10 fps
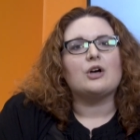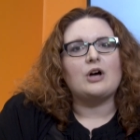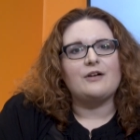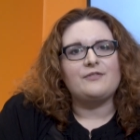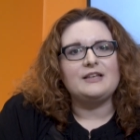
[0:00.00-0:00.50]

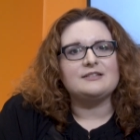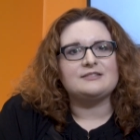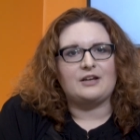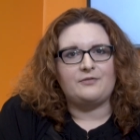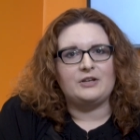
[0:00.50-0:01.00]
Coughing,
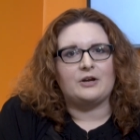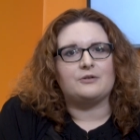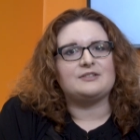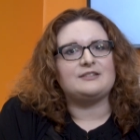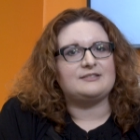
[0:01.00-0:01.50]
stuffy
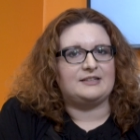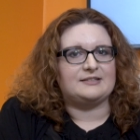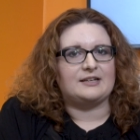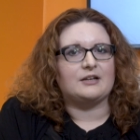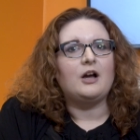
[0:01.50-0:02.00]
nose, and
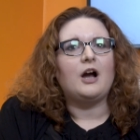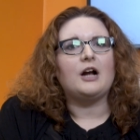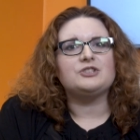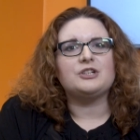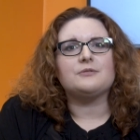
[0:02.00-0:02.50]
sneezing
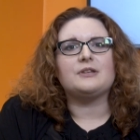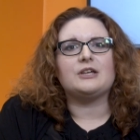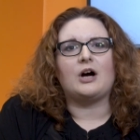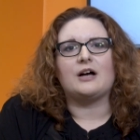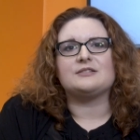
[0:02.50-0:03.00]
are generally
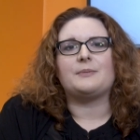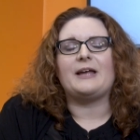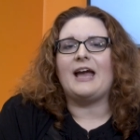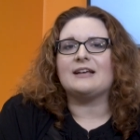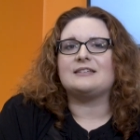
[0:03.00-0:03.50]
caused
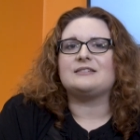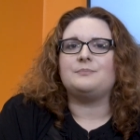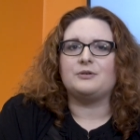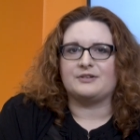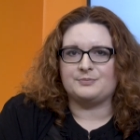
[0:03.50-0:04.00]
by excess
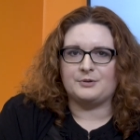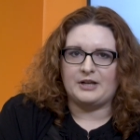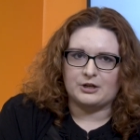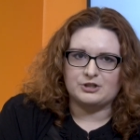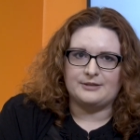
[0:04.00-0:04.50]
mucus
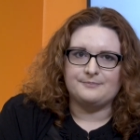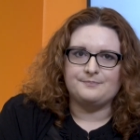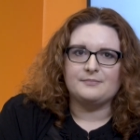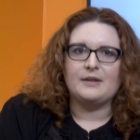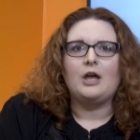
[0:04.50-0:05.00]
production.
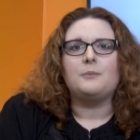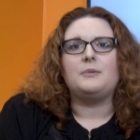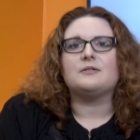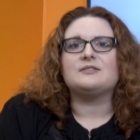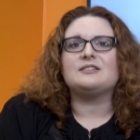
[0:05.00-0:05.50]

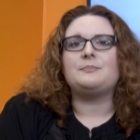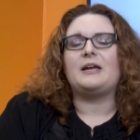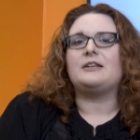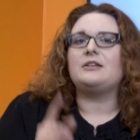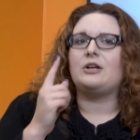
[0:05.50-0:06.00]
Mucus is
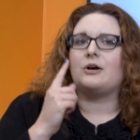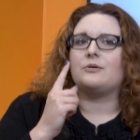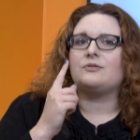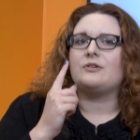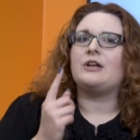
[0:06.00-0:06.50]
made in the
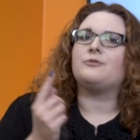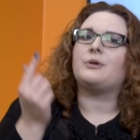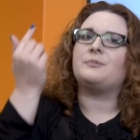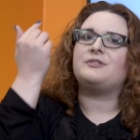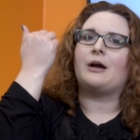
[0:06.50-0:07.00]
nose and
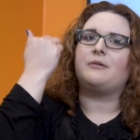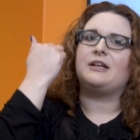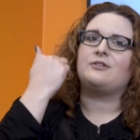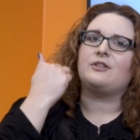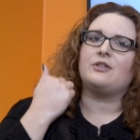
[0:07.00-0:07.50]
drips down
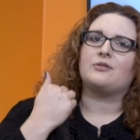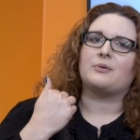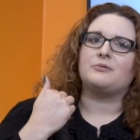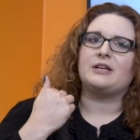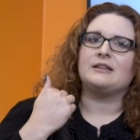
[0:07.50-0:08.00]
into the
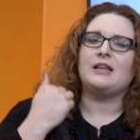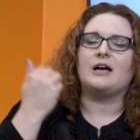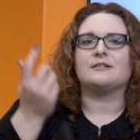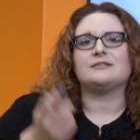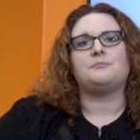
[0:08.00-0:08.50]
throat and
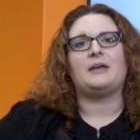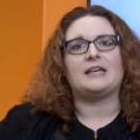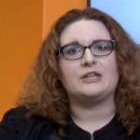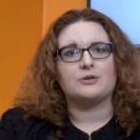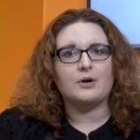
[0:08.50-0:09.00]
lungs,
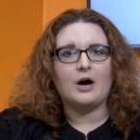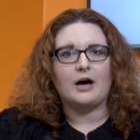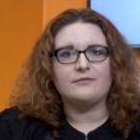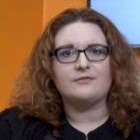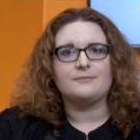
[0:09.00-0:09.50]
making you
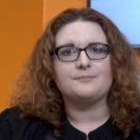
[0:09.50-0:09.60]
cough.